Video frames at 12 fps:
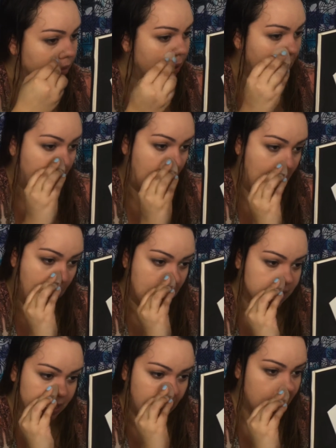Like,
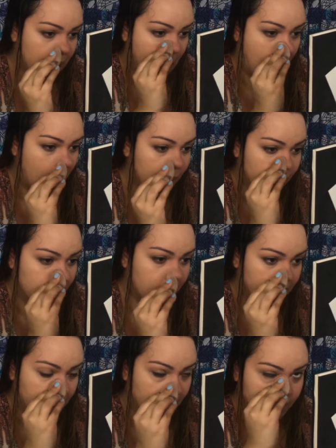it's kind of
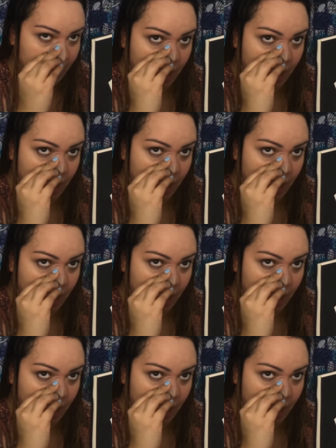awkward around the